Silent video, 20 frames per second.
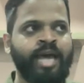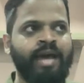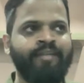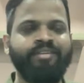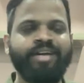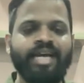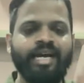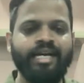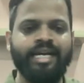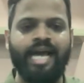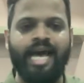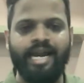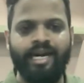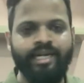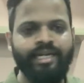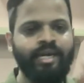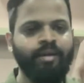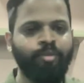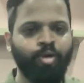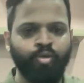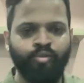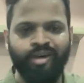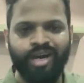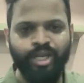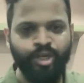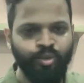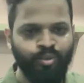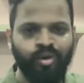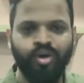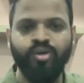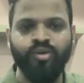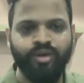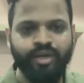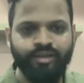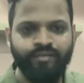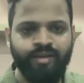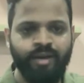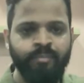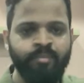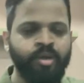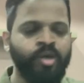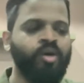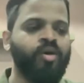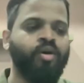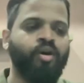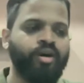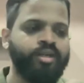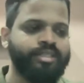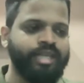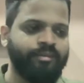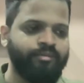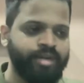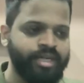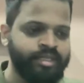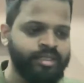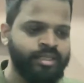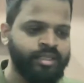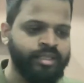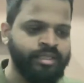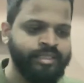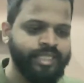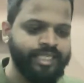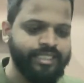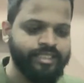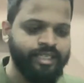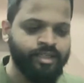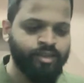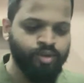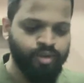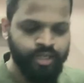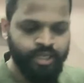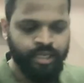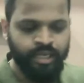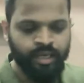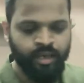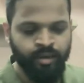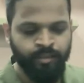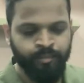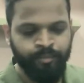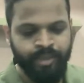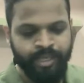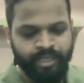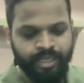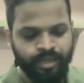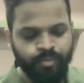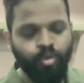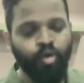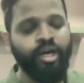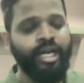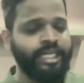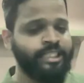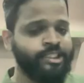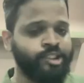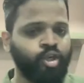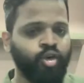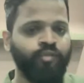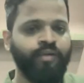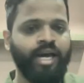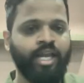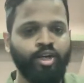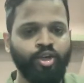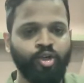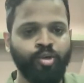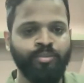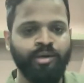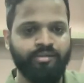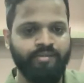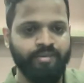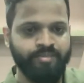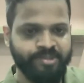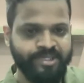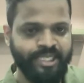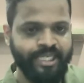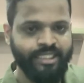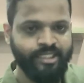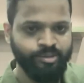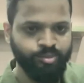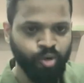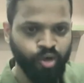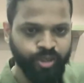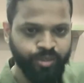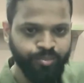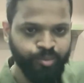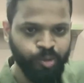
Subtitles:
having a clarity about why you want to revamp, or someone says that bringing more SEO value to my website is more